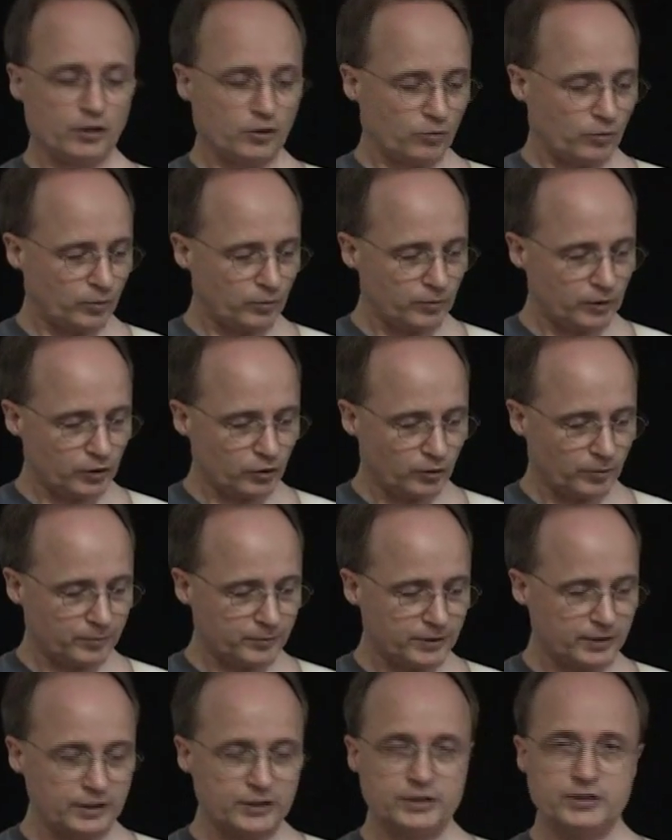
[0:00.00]
When we go up
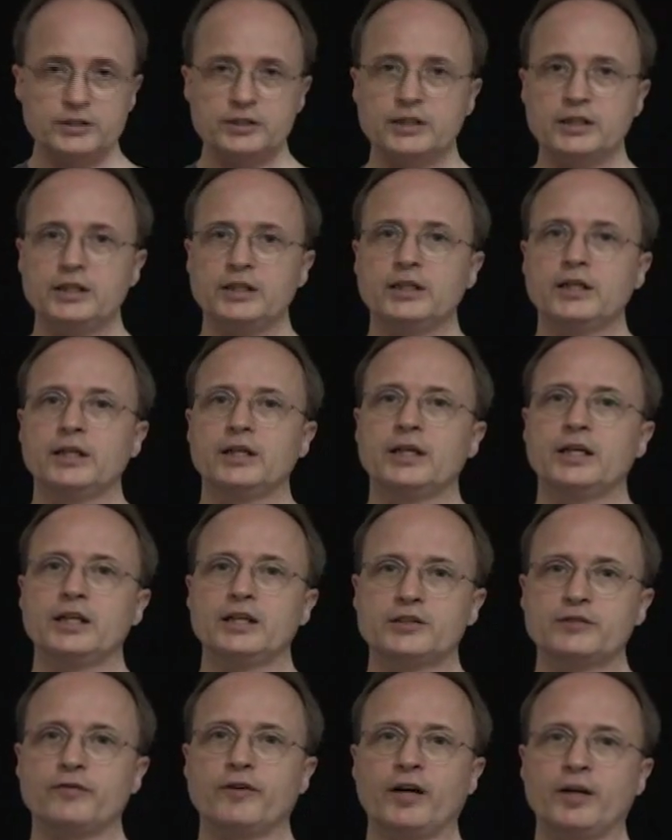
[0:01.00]
to this C,
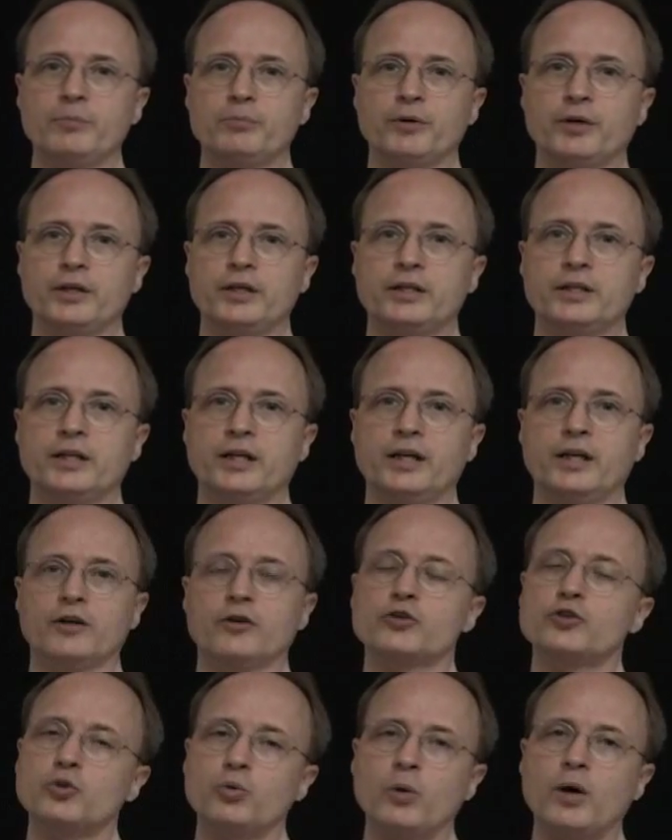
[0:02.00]
it's vibrating the
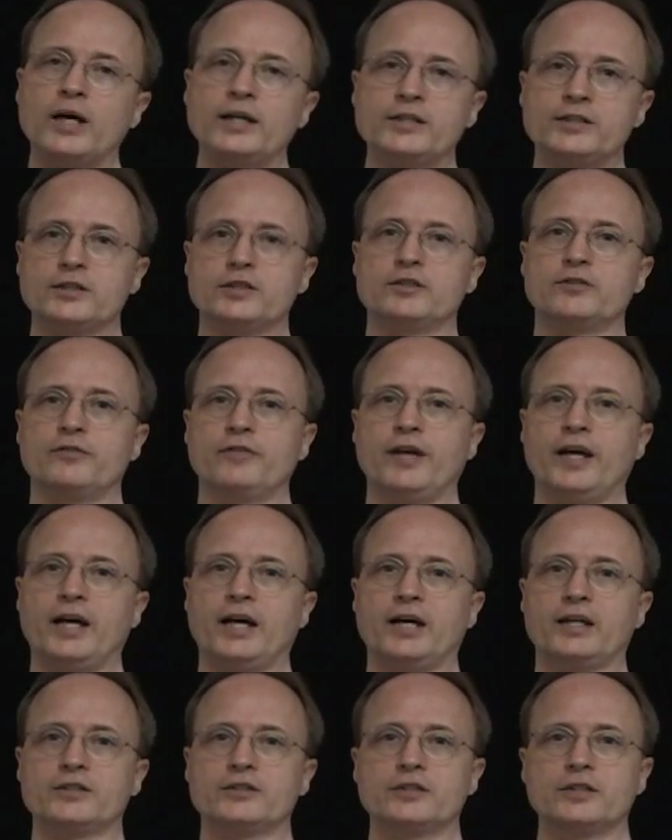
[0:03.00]
air twice as
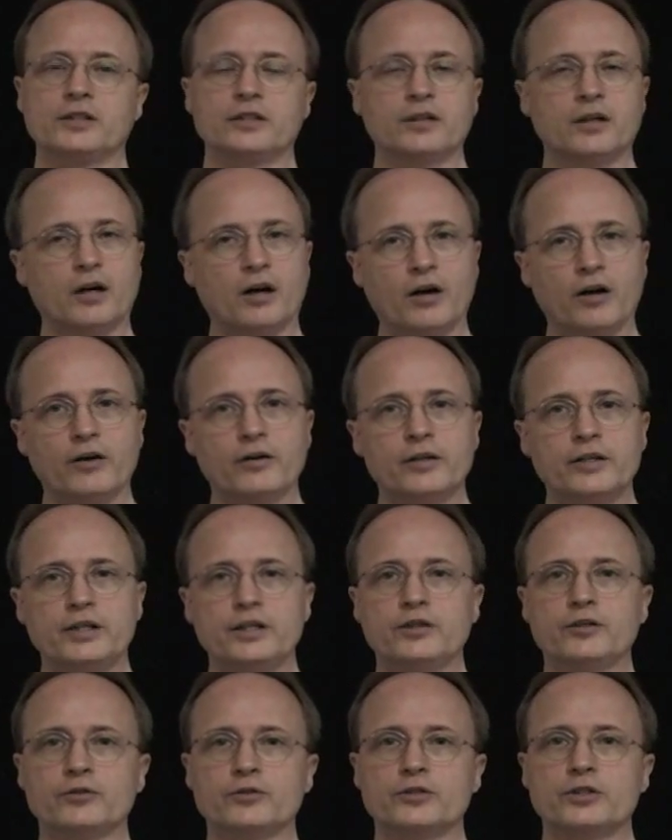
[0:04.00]
fast, and our
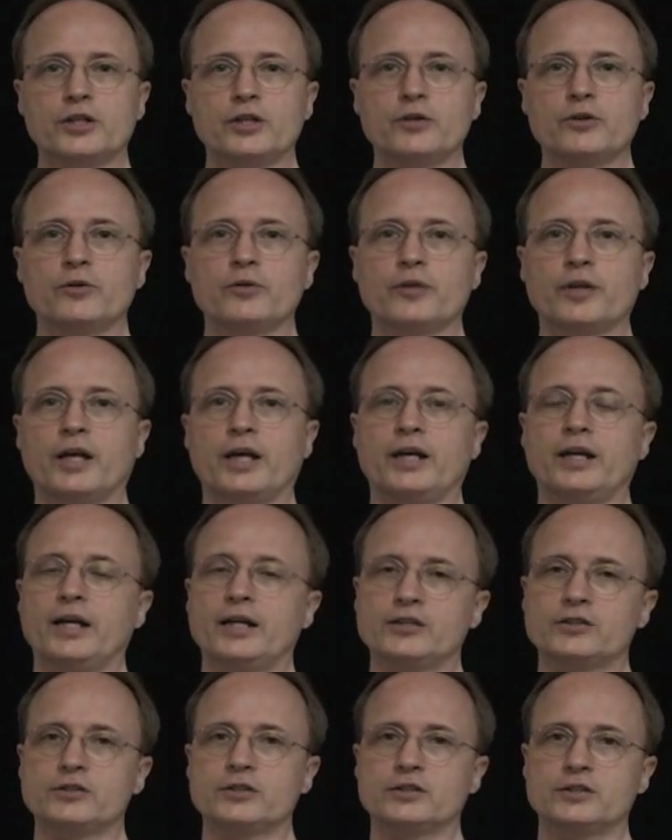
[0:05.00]
ears hear that
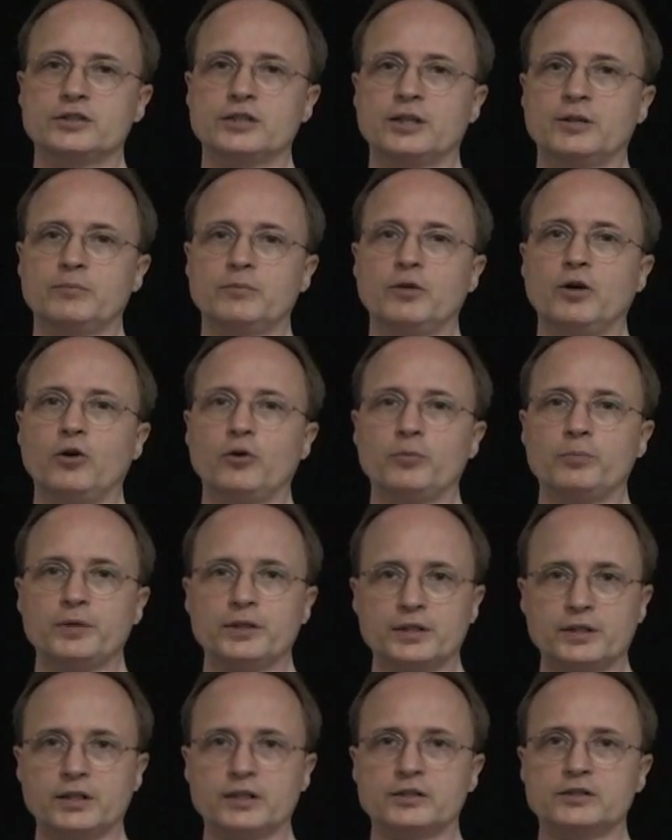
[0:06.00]
as the same note
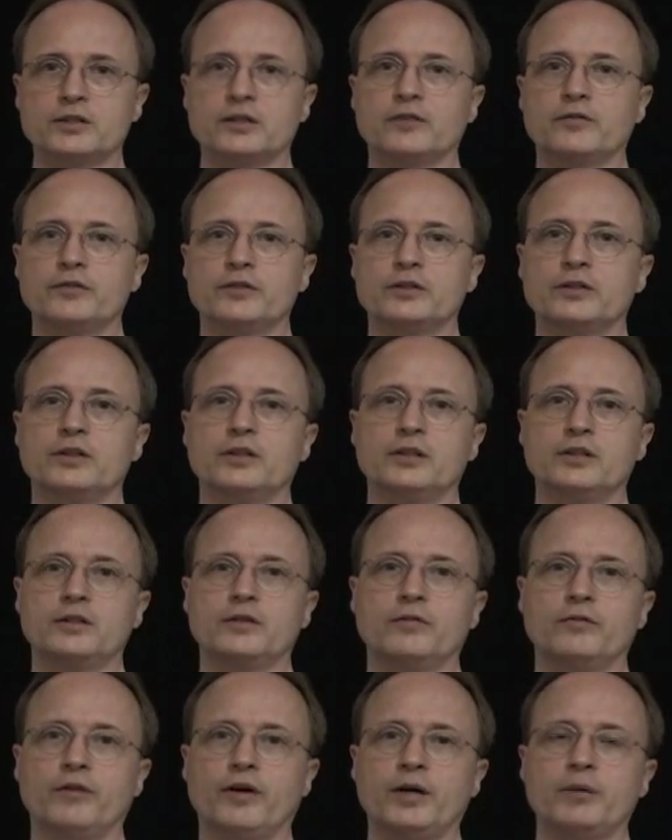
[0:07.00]
because of
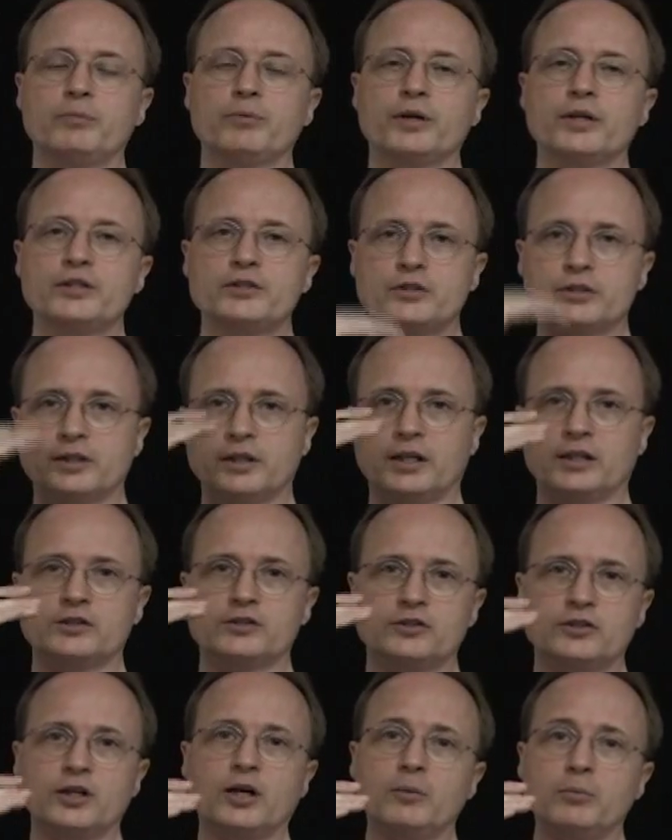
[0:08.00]
the vibration has
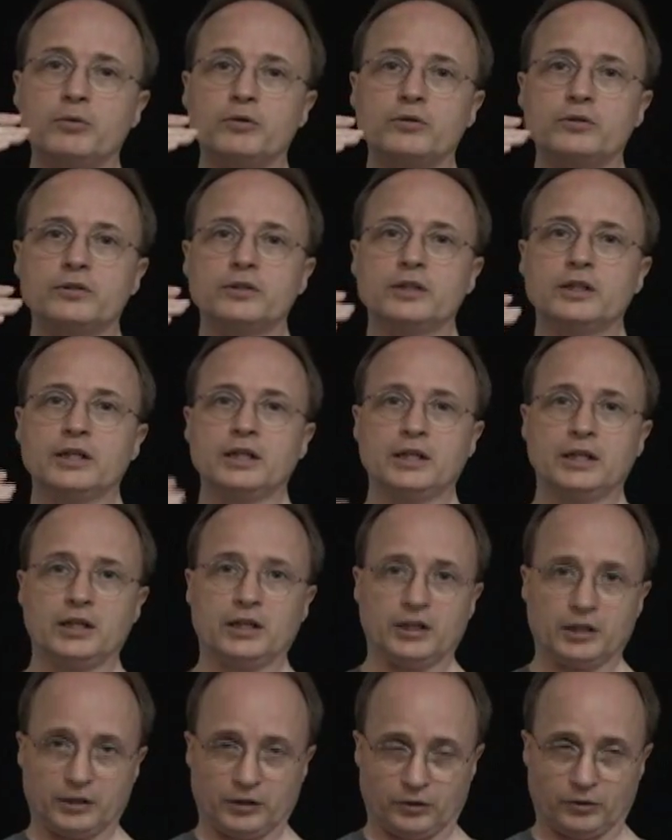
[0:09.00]
doubled.
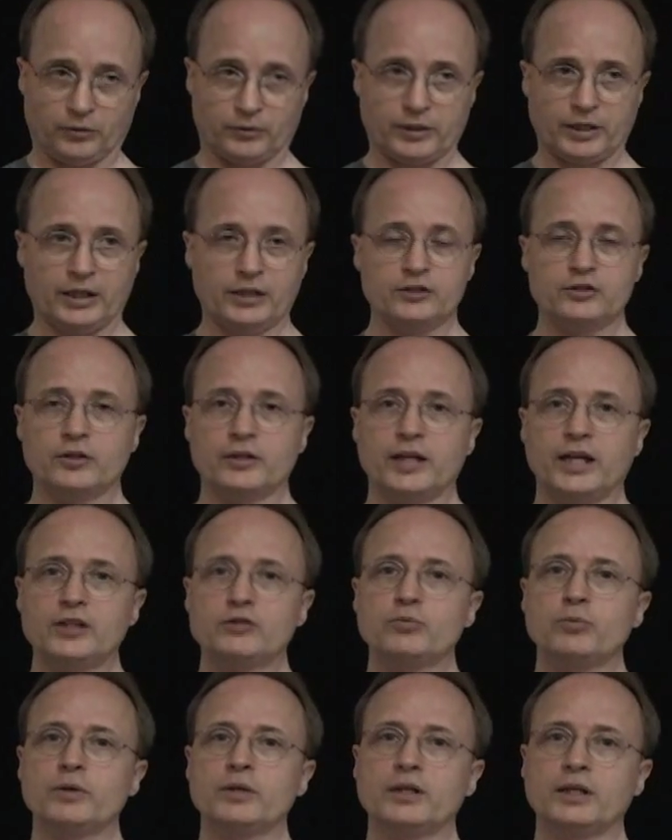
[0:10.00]
Okay, so
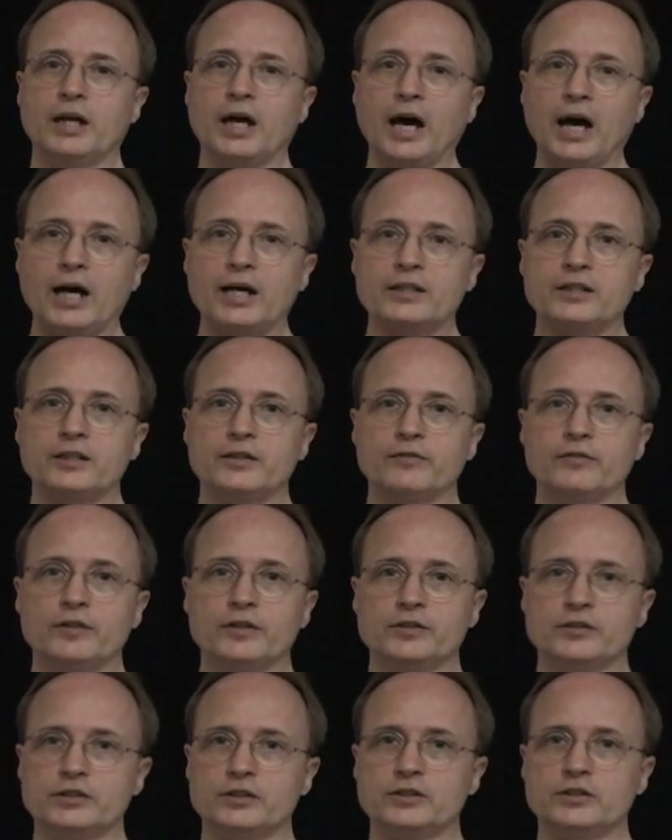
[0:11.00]
that's what an octave
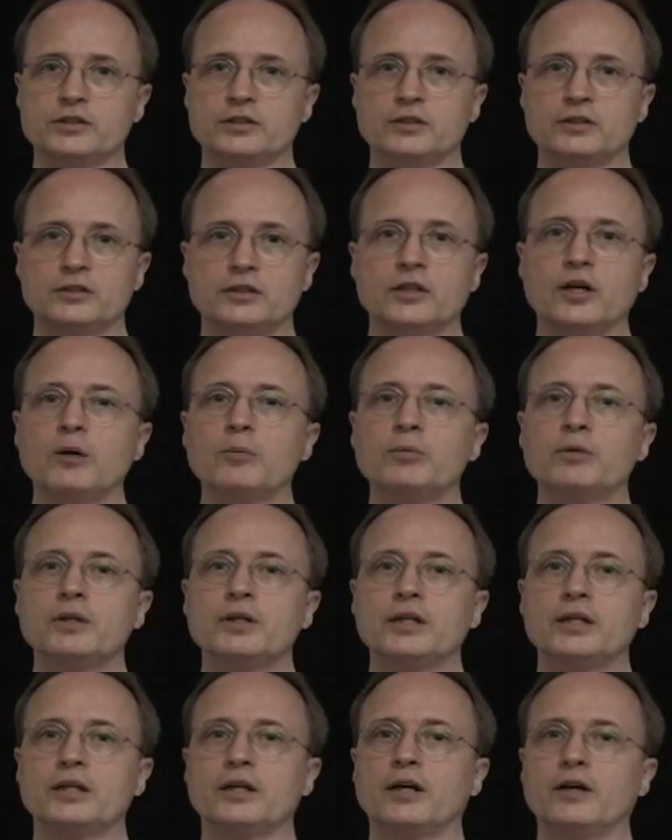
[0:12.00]
is. It's a
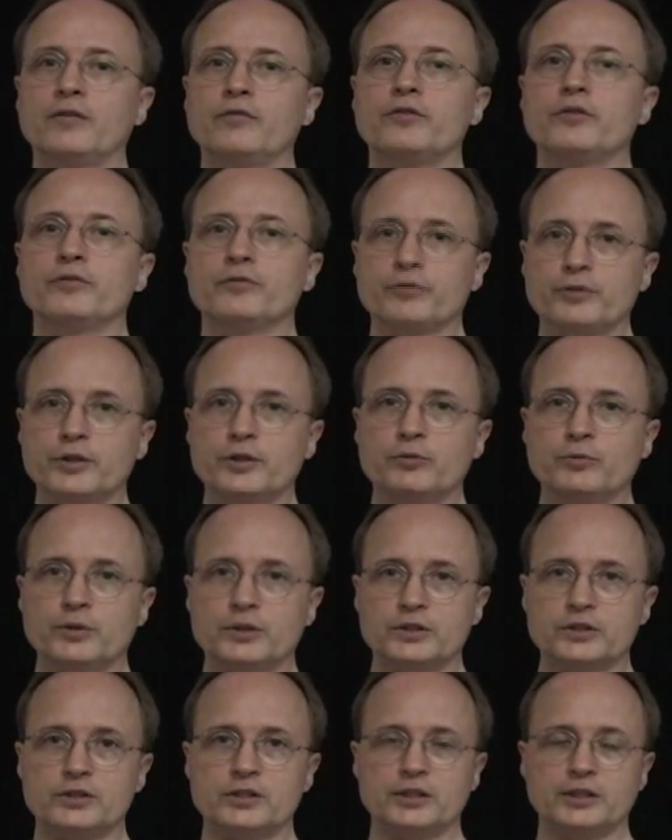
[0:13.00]
doubling of the
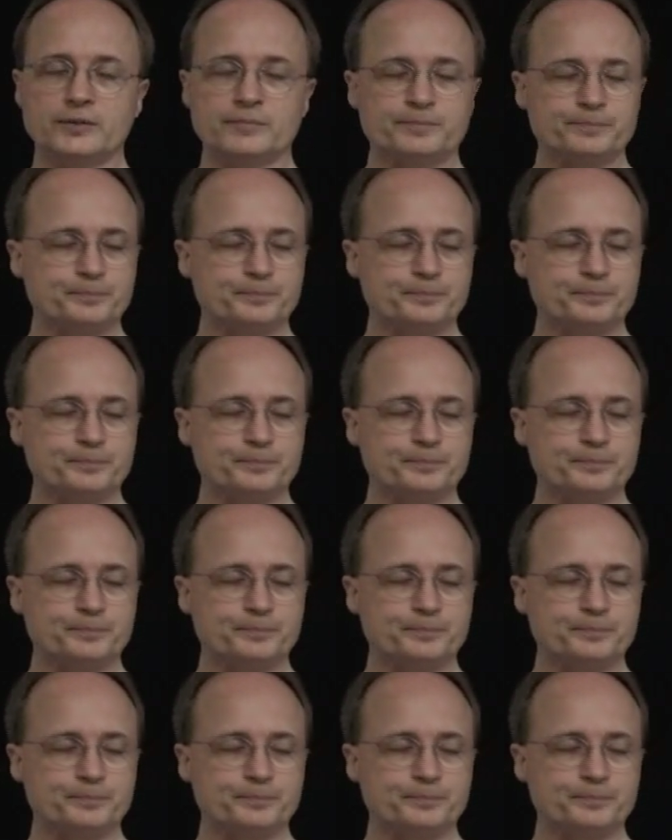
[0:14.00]
frequency.